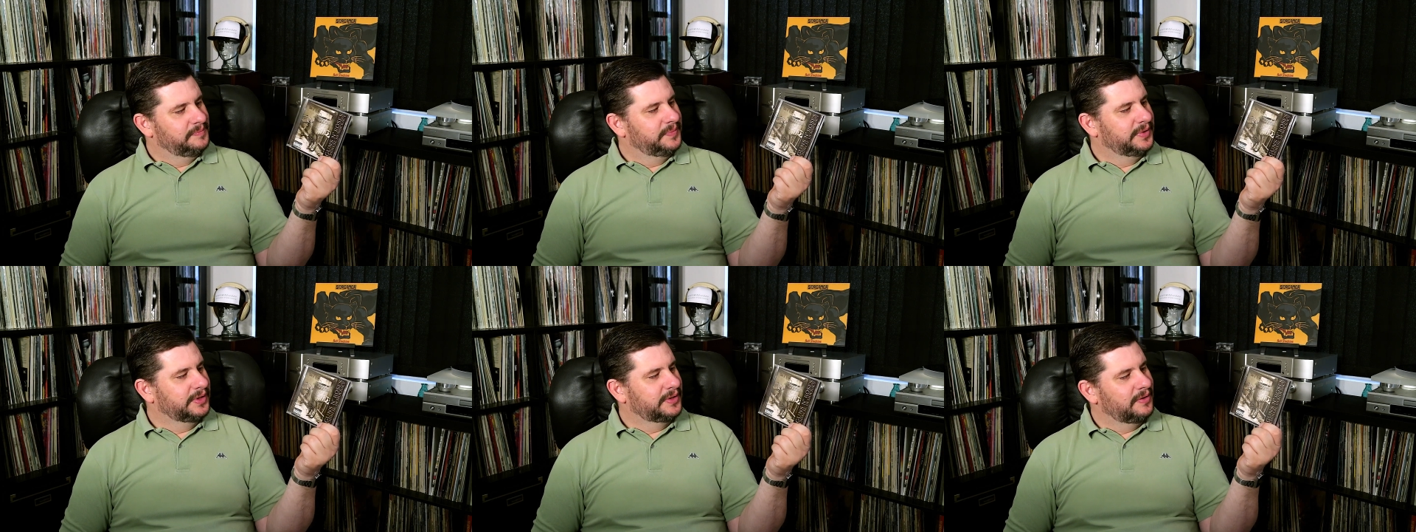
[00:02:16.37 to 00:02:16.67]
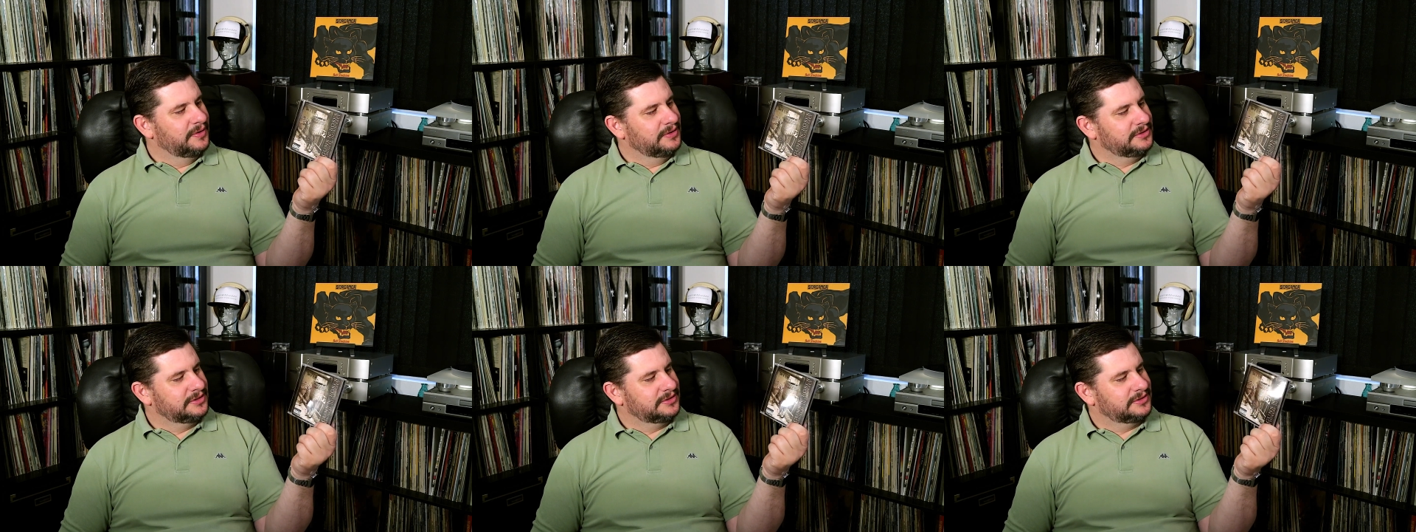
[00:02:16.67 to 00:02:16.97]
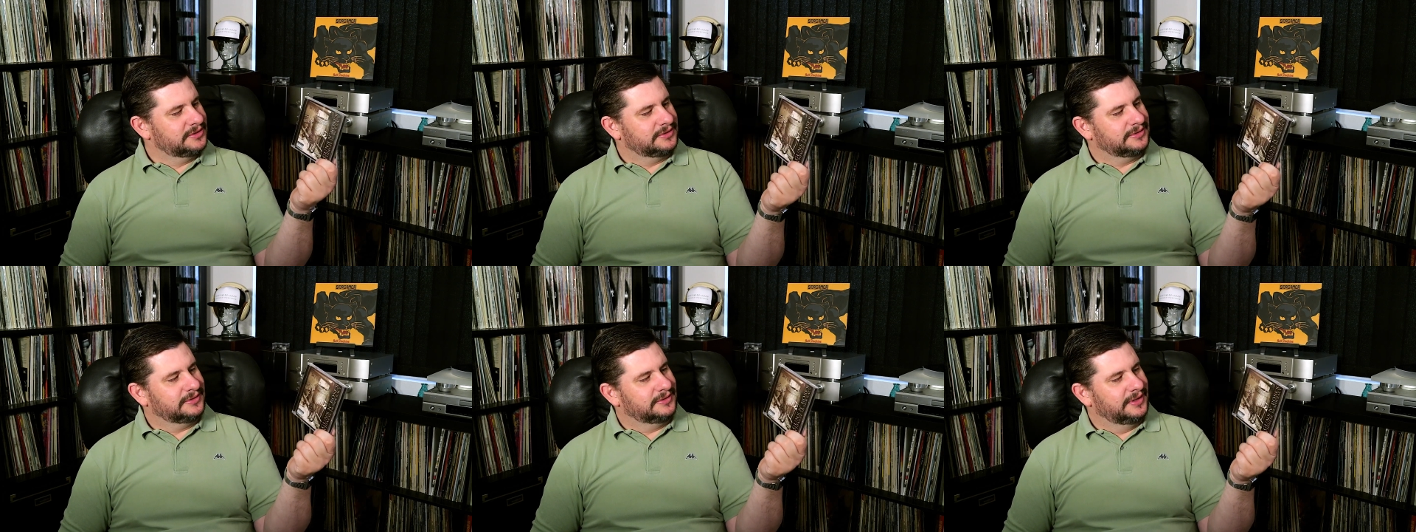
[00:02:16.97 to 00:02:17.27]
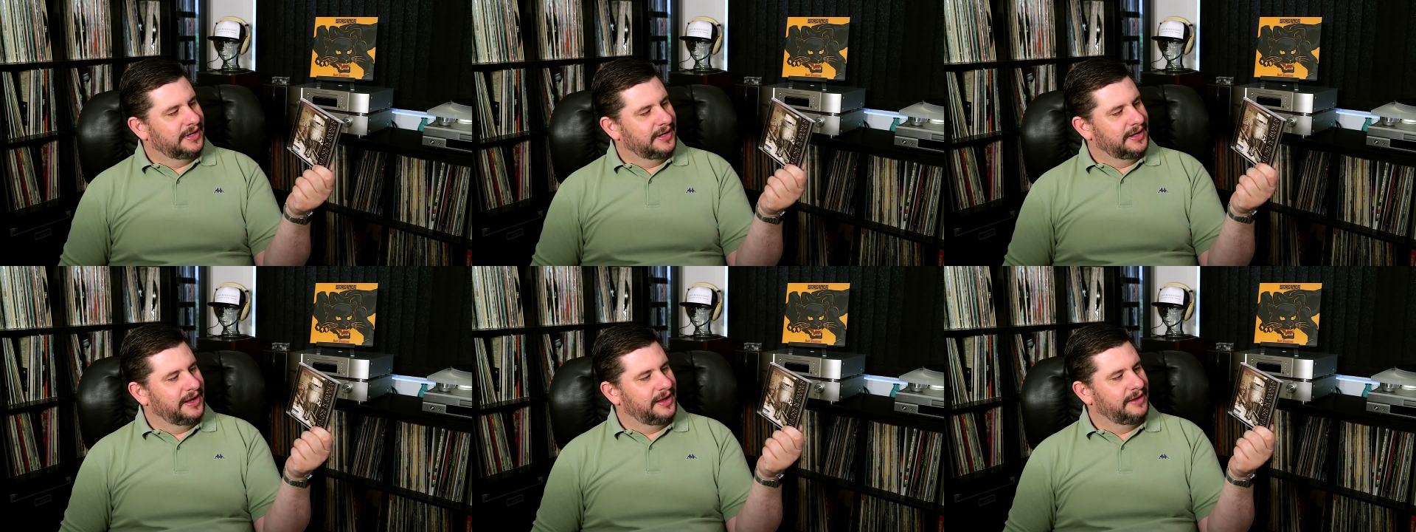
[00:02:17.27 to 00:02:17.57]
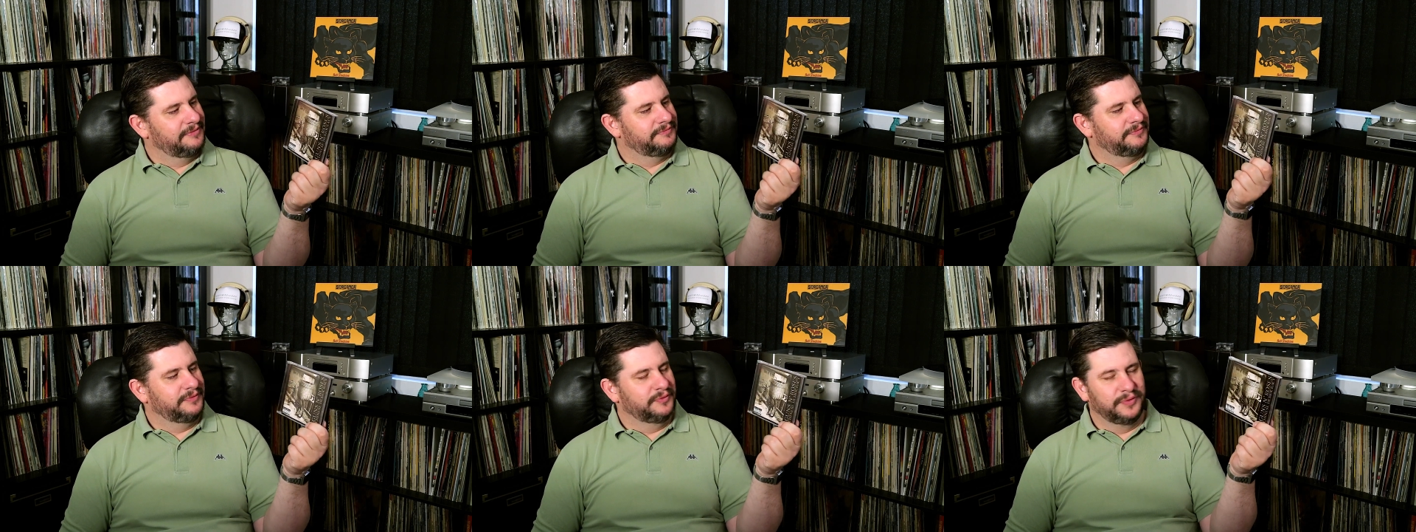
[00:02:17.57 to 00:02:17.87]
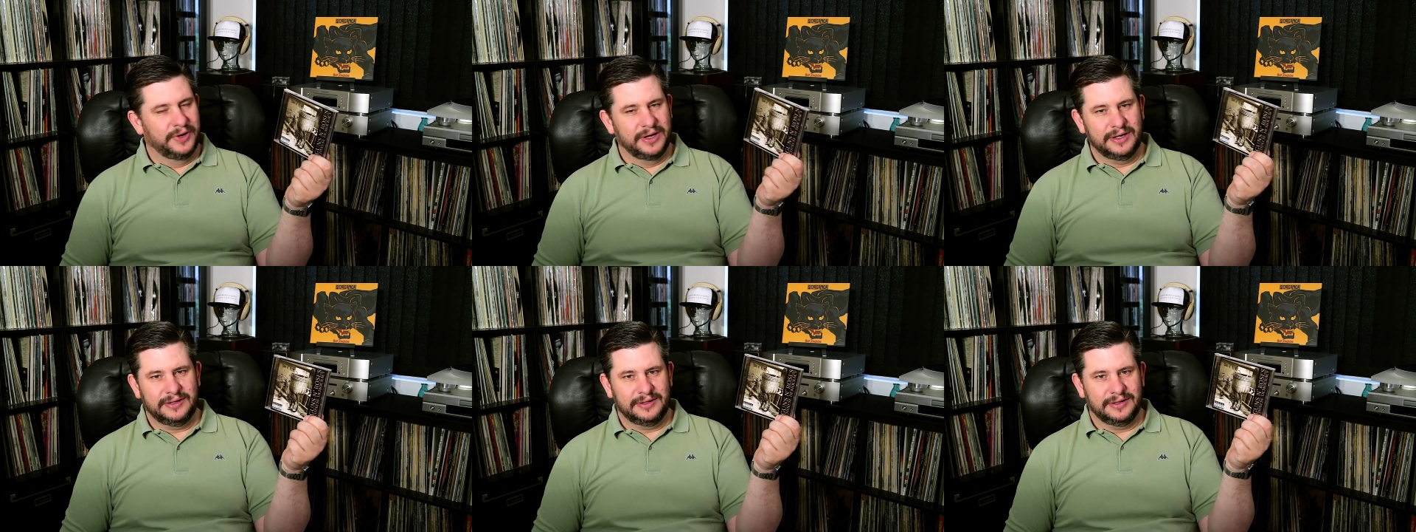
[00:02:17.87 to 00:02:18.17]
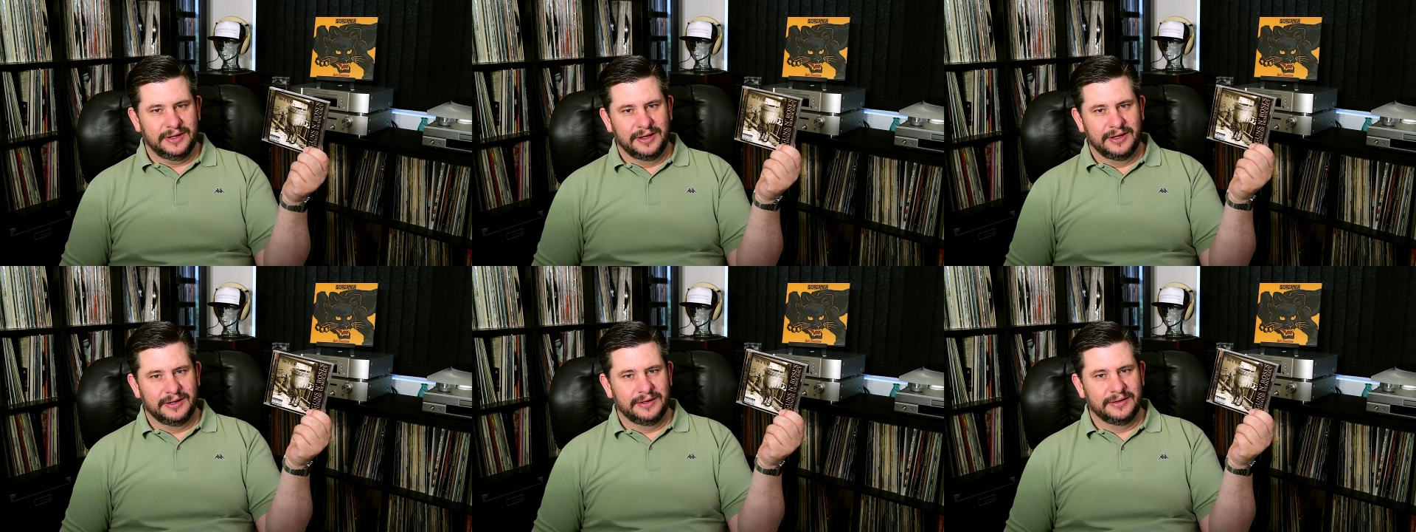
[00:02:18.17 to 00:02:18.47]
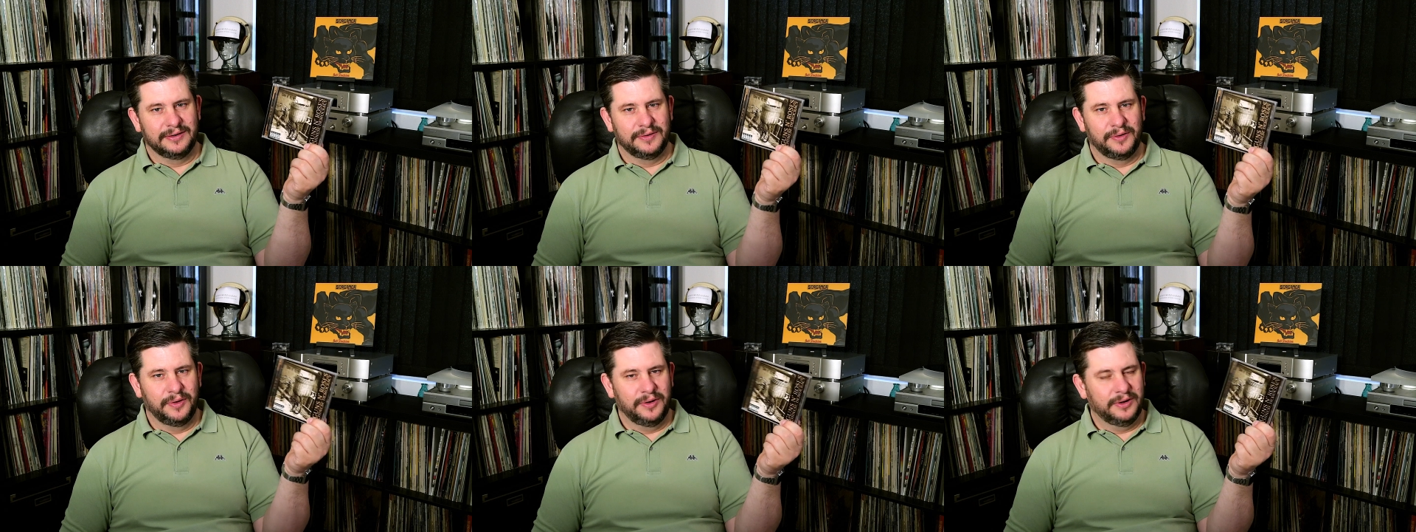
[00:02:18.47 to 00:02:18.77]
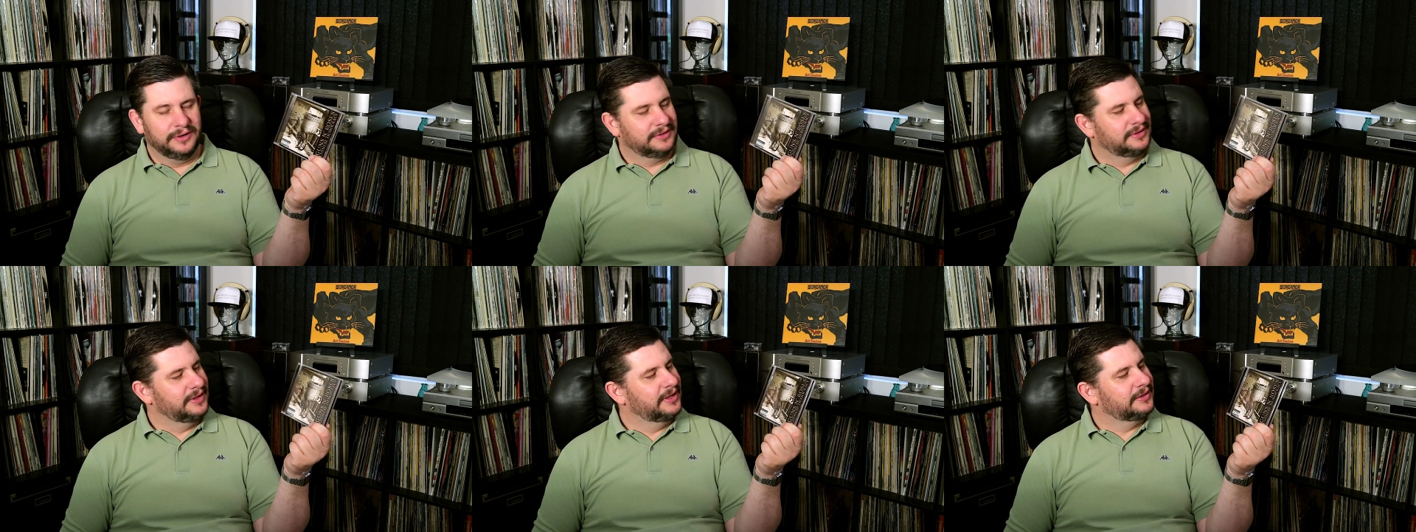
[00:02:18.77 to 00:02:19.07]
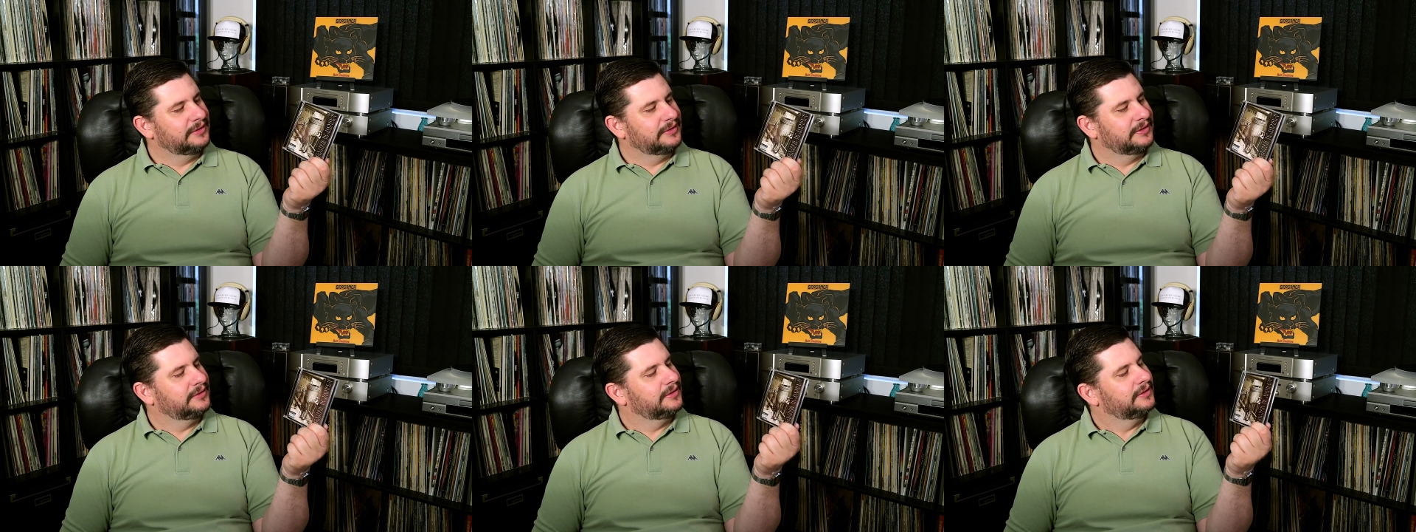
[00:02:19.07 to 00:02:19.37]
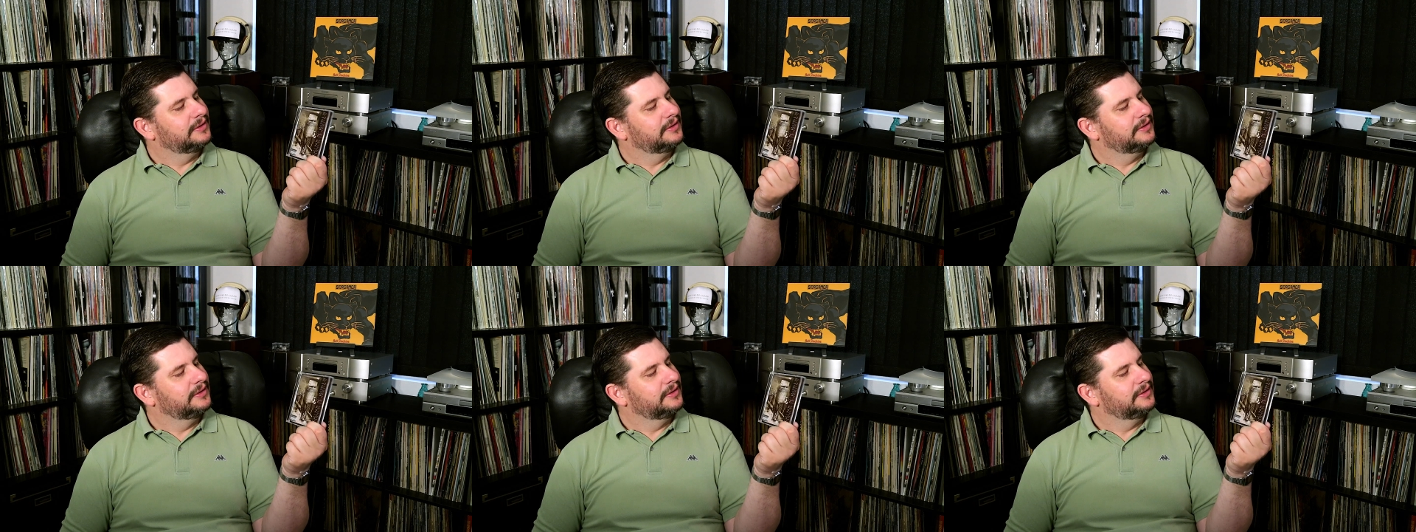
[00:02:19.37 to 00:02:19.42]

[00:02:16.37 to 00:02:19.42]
because I have read and heard that